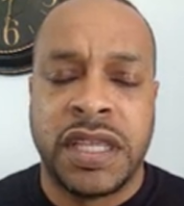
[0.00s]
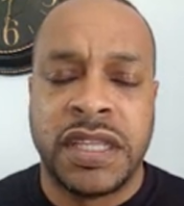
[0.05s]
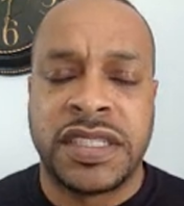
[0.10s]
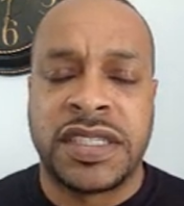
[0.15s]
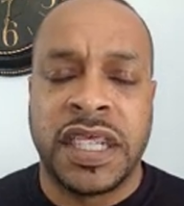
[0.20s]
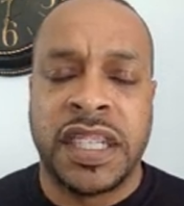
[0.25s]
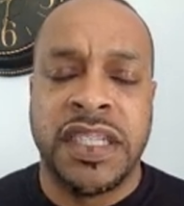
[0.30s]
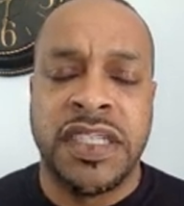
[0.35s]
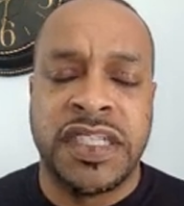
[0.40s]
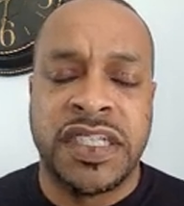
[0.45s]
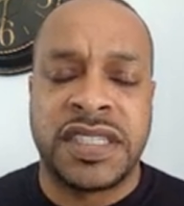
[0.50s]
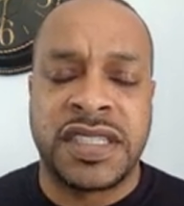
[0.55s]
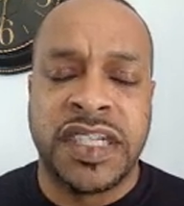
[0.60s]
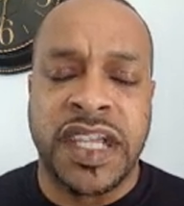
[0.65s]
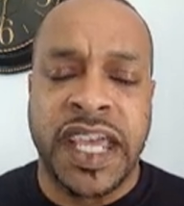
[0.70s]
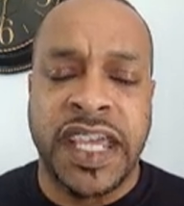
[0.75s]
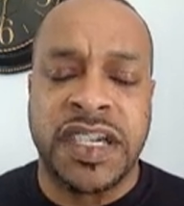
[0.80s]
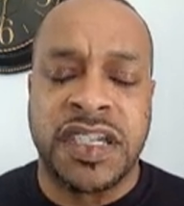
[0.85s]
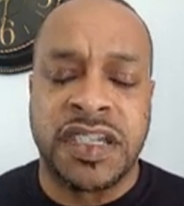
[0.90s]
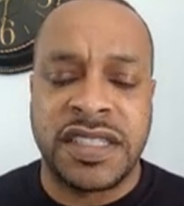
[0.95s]
intelligence
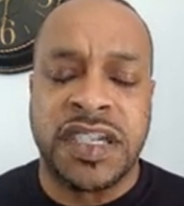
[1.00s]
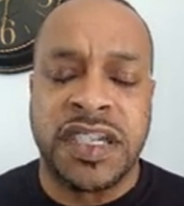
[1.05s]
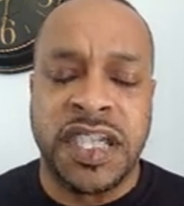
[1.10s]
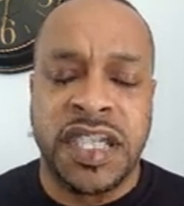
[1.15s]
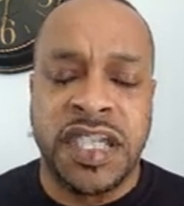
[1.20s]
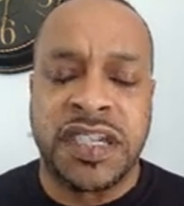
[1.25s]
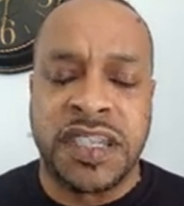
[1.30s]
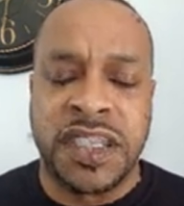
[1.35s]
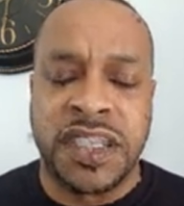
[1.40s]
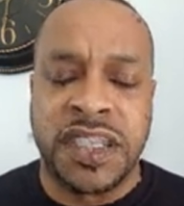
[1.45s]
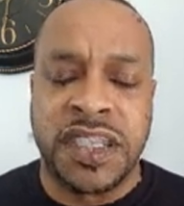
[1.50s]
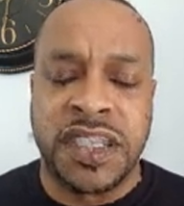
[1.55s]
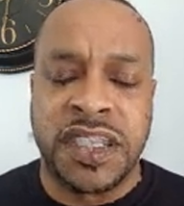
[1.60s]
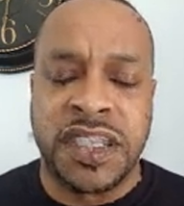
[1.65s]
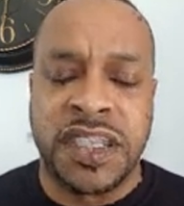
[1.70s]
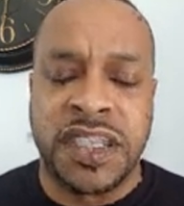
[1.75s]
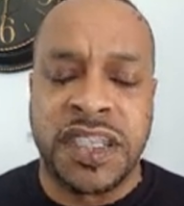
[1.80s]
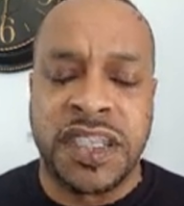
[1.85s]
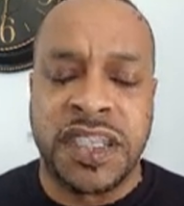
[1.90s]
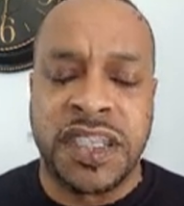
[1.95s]
agencies to
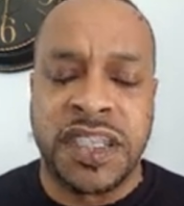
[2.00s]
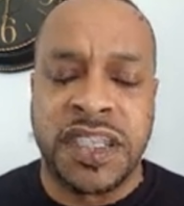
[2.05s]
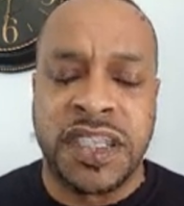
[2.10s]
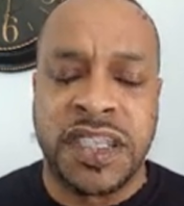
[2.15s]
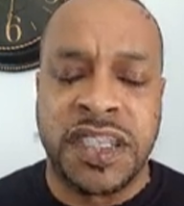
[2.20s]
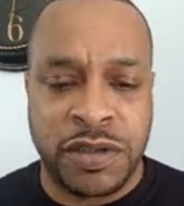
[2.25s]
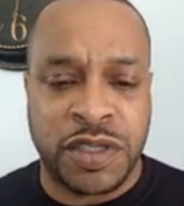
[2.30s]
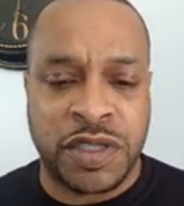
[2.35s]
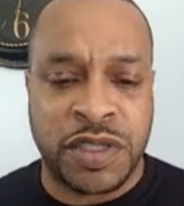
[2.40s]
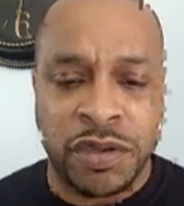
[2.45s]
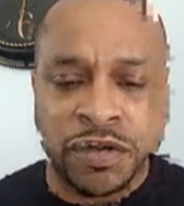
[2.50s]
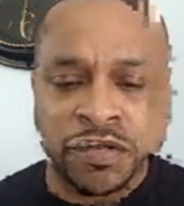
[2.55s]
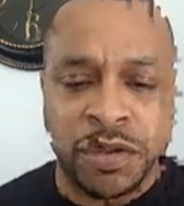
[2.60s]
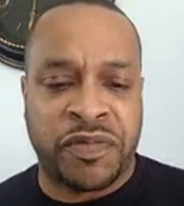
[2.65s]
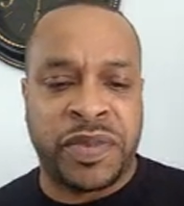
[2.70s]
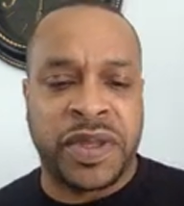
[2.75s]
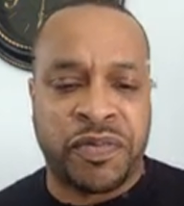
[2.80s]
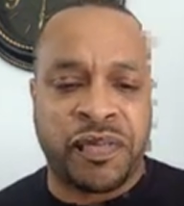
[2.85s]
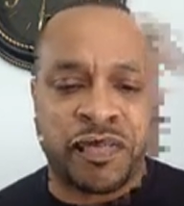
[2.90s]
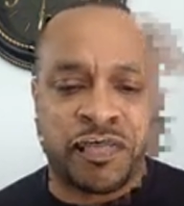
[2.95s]
select
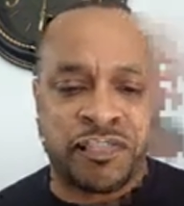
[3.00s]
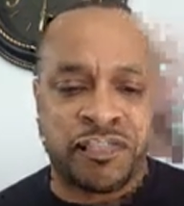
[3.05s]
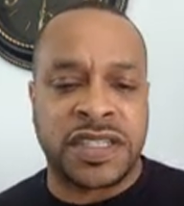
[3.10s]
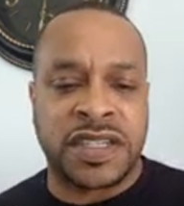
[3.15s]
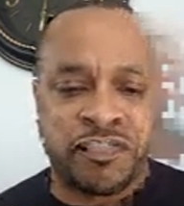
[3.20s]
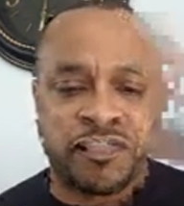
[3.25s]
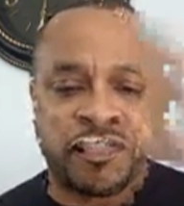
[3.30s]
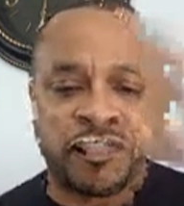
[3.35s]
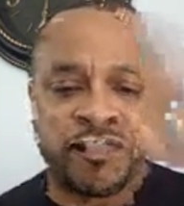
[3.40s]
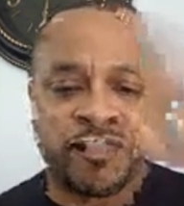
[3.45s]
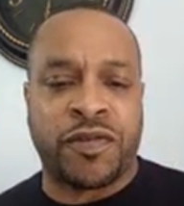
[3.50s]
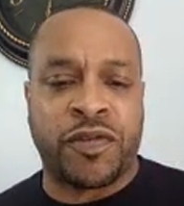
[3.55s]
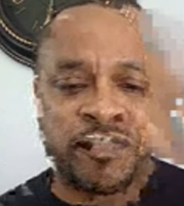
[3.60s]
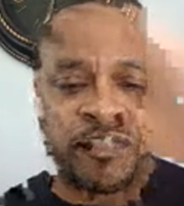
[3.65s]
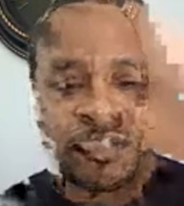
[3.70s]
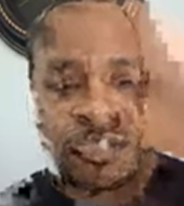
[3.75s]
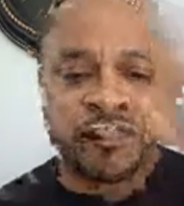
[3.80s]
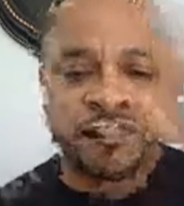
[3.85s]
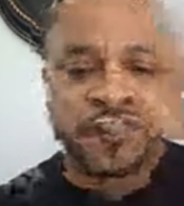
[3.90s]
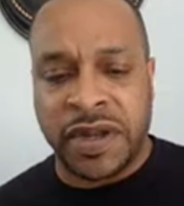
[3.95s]
Microsoft because of the
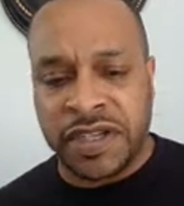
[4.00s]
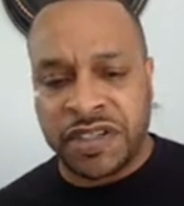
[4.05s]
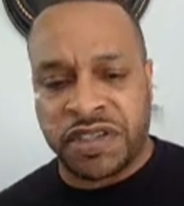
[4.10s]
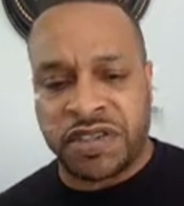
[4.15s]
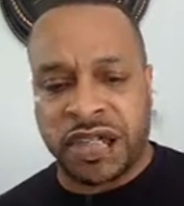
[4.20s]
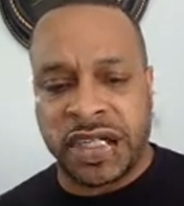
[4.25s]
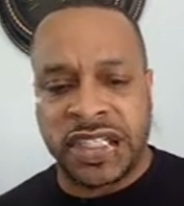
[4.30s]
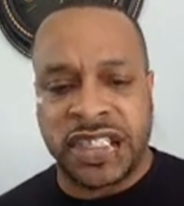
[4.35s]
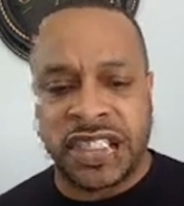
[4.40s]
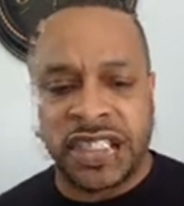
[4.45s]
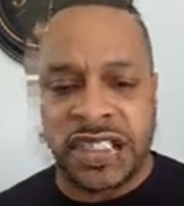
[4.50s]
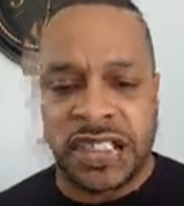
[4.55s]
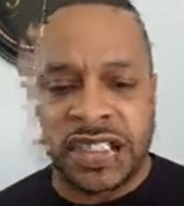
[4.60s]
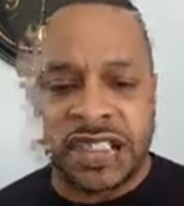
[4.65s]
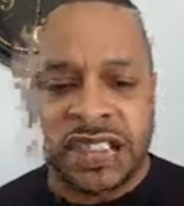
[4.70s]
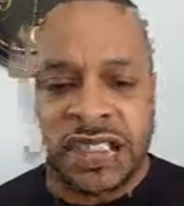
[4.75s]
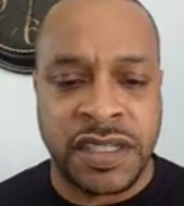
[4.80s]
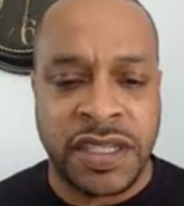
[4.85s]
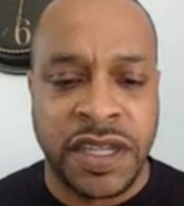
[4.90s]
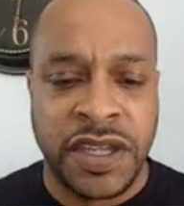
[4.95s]
former
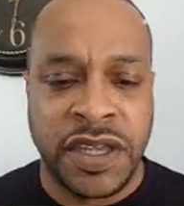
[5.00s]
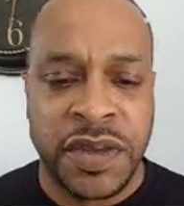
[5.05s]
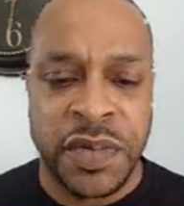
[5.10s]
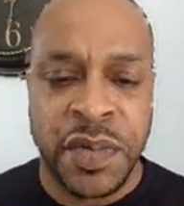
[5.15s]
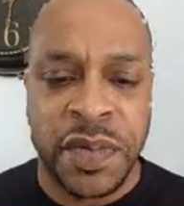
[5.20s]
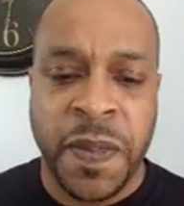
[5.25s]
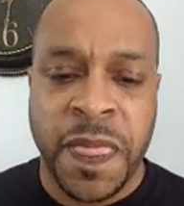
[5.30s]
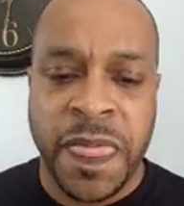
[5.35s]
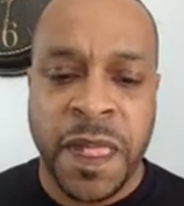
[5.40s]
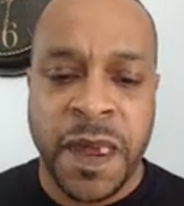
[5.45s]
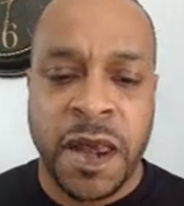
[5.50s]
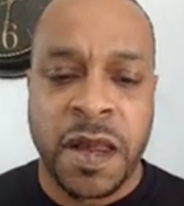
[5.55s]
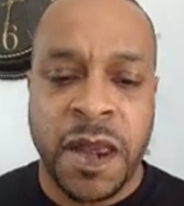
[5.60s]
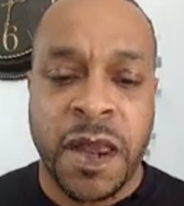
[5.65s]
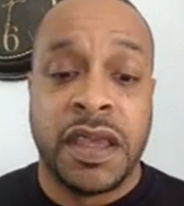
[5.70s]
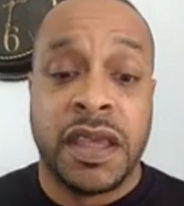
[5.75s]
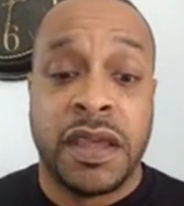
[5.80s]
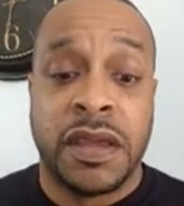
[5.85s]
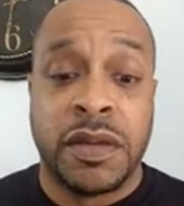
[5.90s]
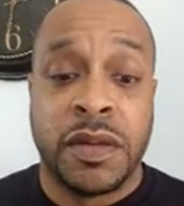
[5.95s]
administration's
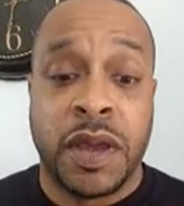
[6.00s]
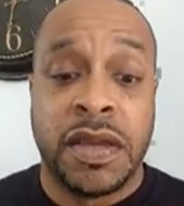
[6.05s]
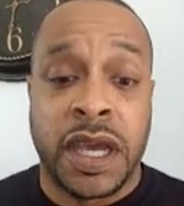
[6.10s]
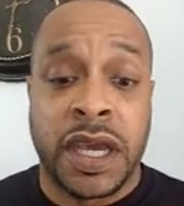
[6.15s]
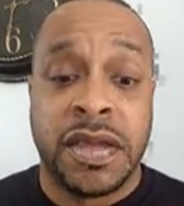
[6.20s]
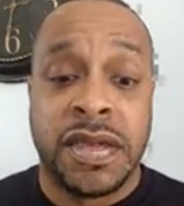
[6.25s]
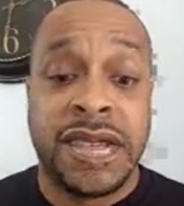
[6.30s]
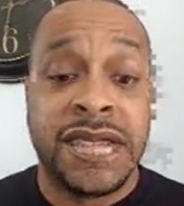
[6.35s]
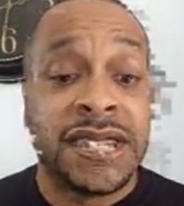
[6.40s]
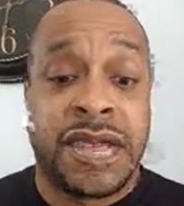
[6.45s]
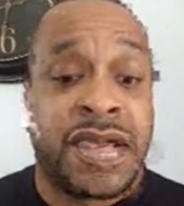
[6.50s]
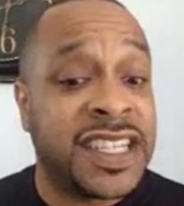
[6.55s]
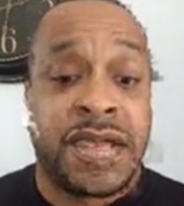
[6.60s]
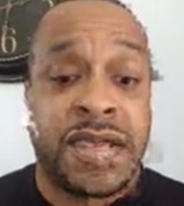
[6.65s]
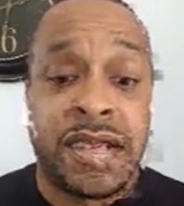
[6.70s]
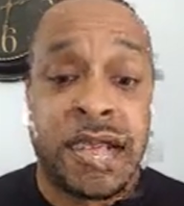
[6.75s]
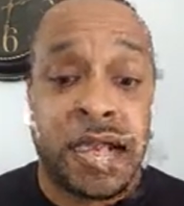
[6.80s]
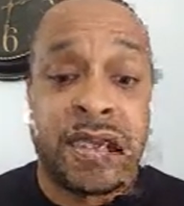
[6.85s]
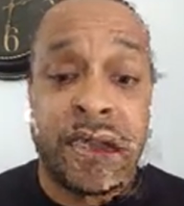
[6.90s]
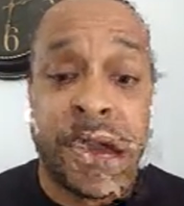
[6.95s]

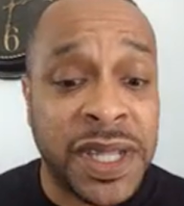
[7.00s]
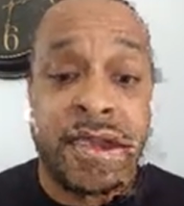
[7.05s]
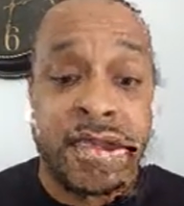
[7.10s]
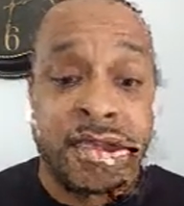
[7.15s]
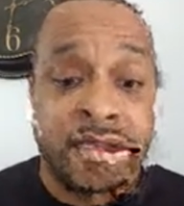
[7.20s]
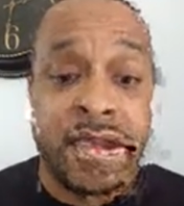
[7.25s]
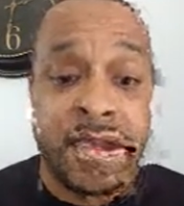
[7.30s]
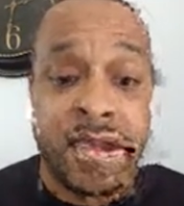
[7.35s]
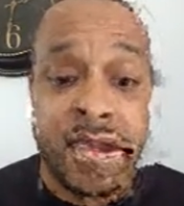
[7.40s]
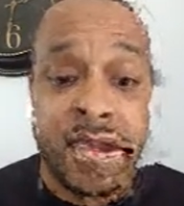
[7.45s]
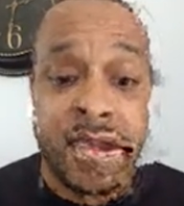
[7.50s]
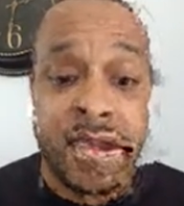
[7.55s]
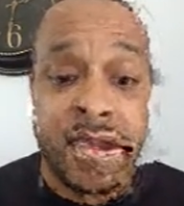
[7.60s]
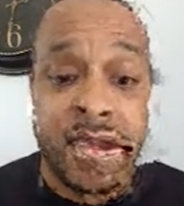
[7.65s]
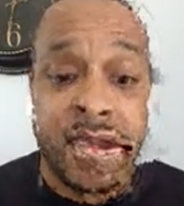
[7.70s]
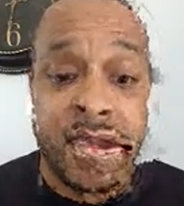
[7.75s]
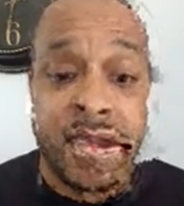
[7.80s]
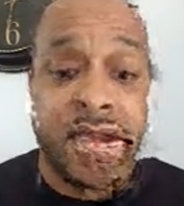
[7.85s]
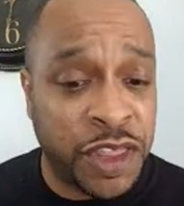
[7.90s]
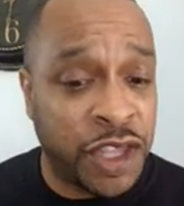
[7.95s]
contentious
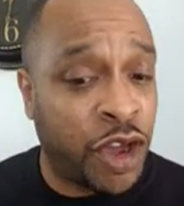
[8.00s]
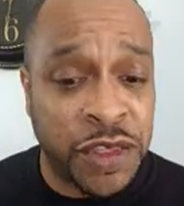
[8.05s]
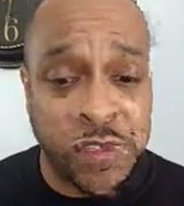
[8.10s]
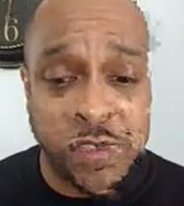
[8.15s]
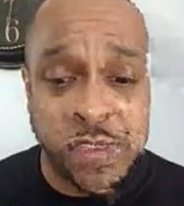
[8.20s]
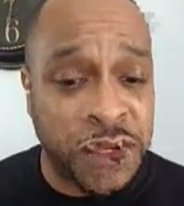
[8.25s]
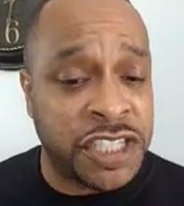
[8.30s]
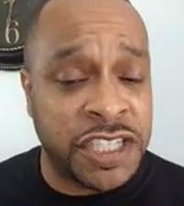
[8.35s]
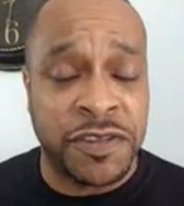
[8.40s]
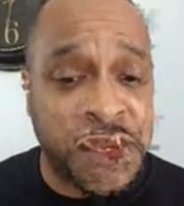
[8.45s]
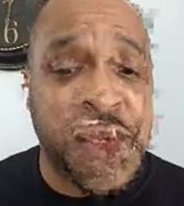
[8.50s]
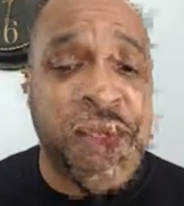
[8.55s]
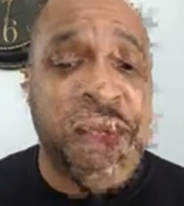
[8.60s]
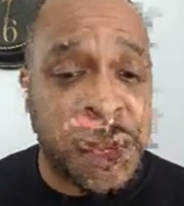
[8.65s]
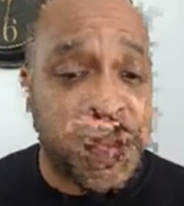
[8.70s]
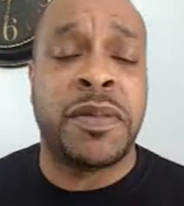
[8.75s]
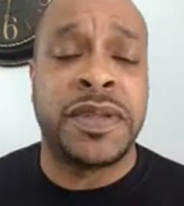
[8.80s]
relationship with the ownership of